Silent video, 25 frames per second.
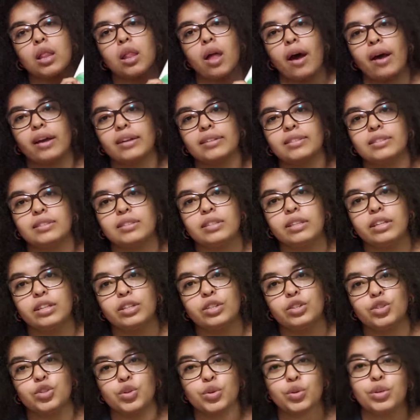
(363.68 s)
lost
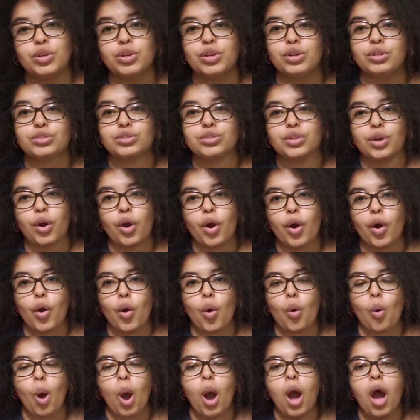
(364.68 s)
it 2 years
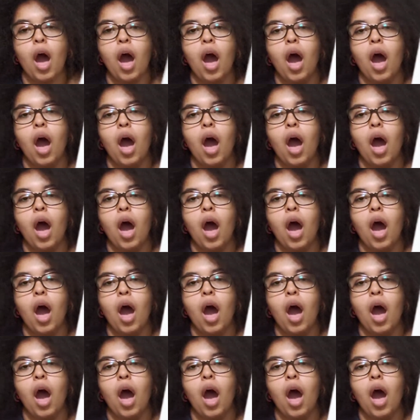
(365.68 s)
ago,